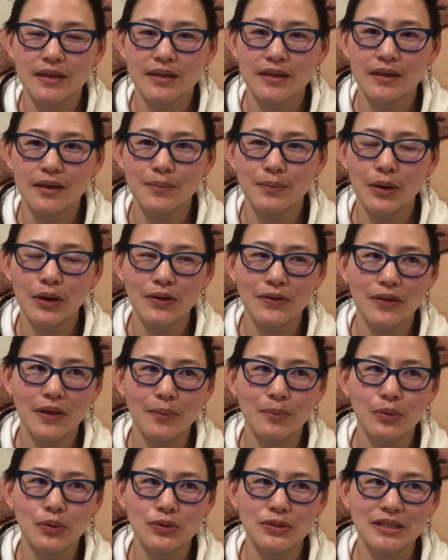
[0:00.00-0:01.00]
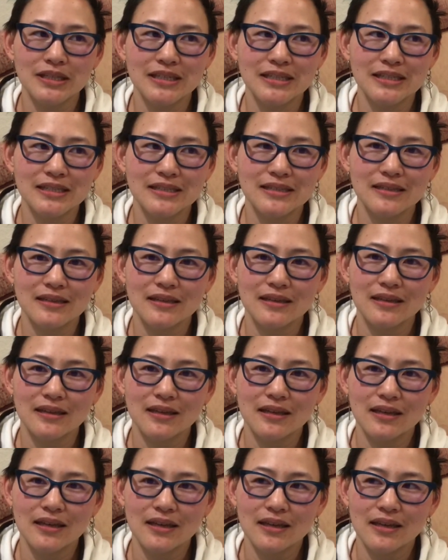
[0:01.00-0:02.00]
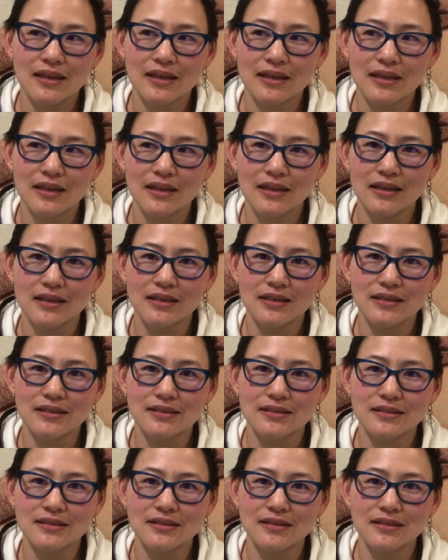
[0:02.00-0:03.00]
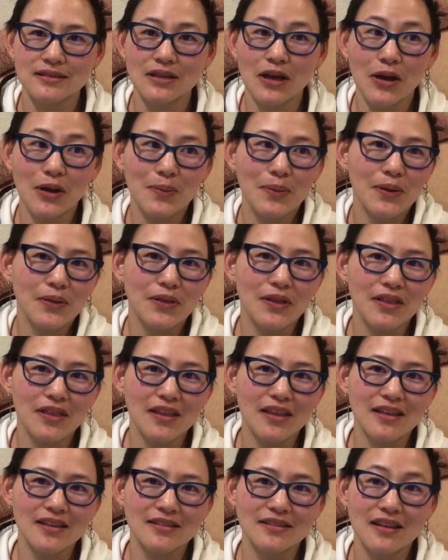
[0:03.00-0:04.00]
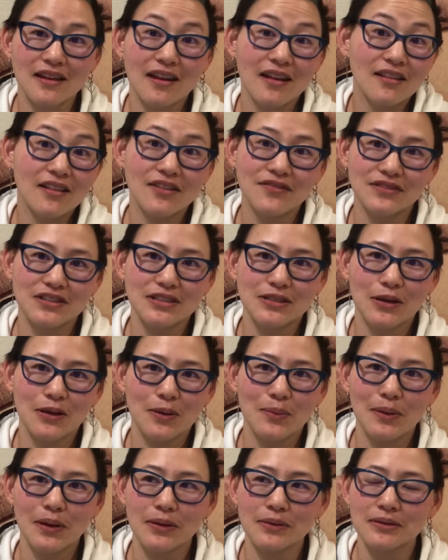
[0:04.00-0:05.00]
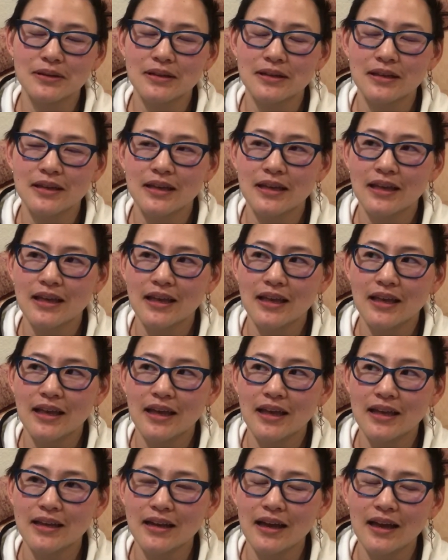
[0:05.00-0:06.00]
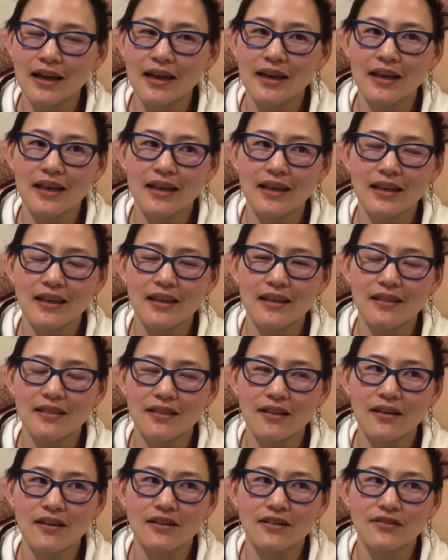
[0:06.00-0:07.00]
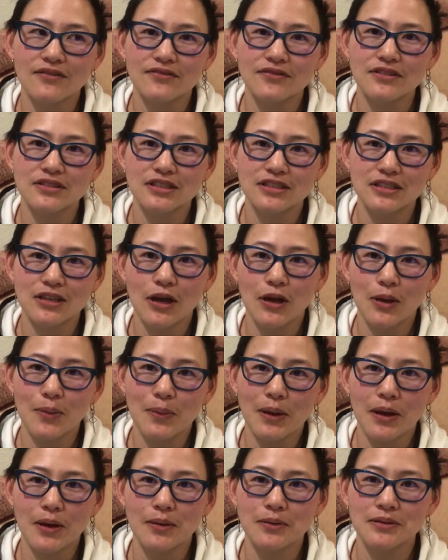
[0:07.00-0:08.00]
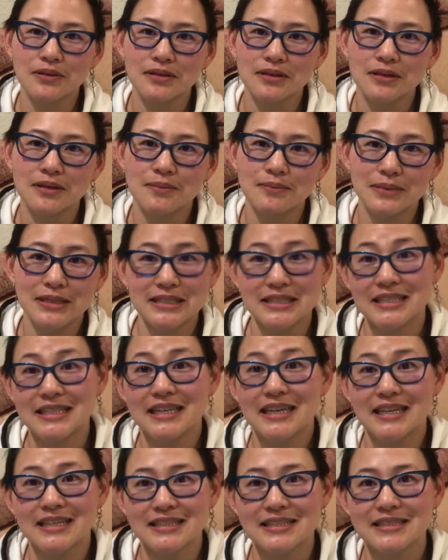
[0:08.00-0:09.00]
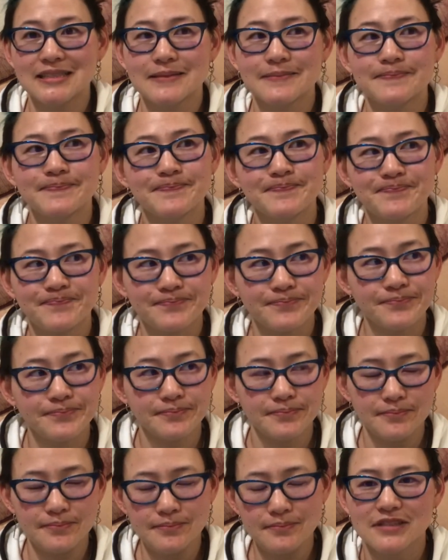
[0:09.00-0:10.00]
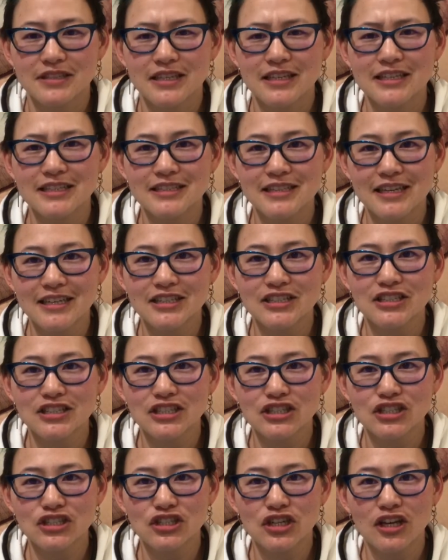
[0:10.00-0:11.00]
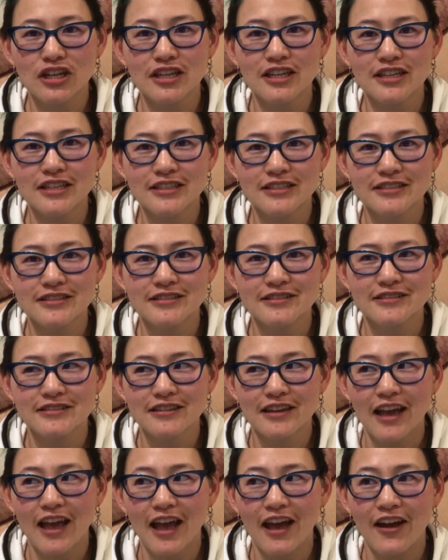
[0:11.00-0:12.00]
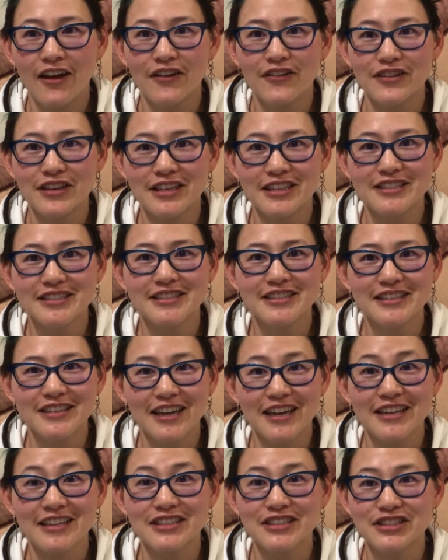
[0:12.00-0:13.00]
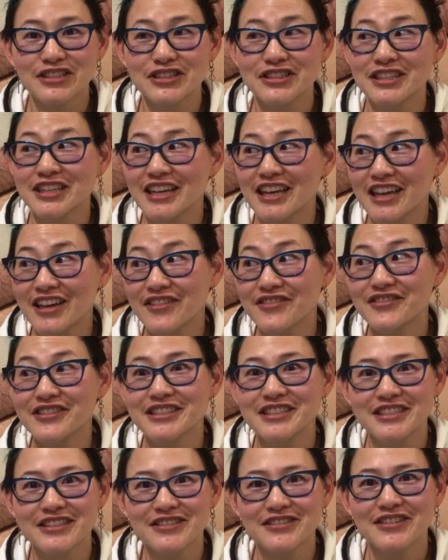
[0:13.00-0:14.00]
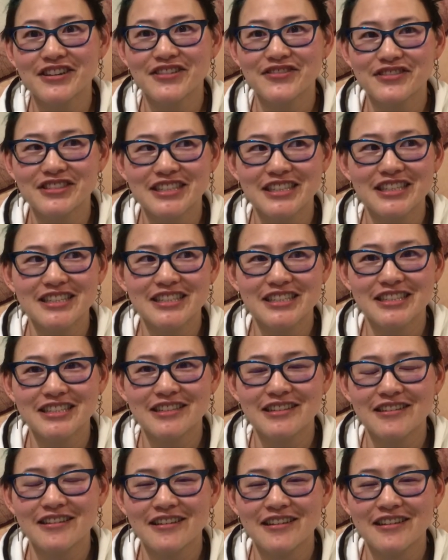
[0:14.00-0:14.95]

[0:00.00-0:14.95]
And part of that boldness is to talk about the things that I love to talk about. And I love to talk about BTS. It's actually shocking how easily I can turn every single conversation